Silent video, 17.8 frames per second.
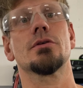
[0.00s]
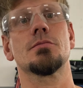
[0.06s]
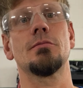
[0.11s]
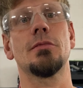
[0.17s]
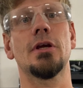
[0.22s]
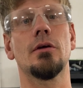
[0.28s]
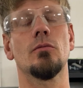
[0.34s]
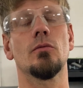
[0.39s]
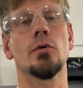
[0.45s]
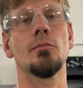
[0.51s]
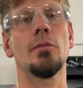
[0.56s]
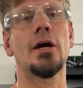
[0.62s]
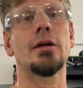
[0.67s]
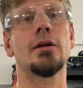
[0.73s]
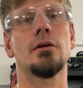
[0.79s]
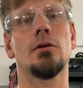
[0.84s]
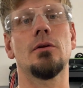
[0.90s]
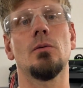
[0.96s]
as
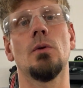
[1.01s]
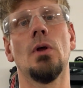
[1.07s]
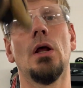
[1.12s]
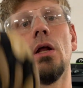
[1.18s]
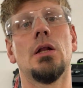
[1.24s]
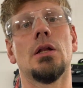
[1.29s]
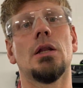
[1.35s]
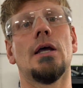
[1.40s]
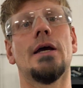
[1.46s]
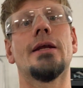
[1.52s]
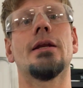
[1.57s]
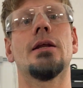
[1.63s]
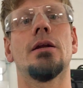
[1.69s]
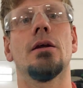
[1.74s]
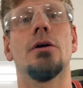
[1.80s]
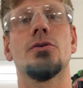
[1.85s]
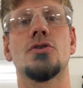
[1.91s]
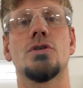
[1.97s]
reminding you, line
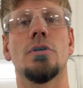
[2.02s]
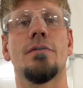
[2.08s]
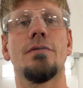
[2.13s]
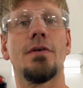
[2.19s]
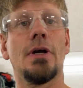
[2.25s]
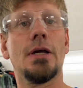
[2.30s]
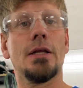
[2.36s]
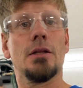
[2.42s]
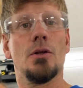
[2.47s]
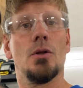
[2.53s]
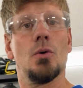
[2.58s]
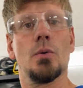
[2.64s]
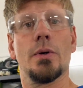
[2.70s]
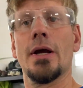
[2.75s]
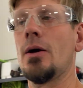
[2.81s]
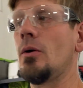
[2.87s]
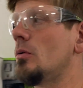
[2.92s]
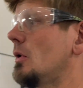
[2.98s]
in on GFI and
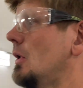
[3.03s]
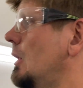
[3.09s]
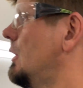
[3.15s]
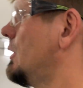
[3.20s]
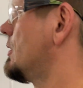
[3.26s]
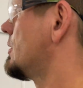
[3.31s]
load out.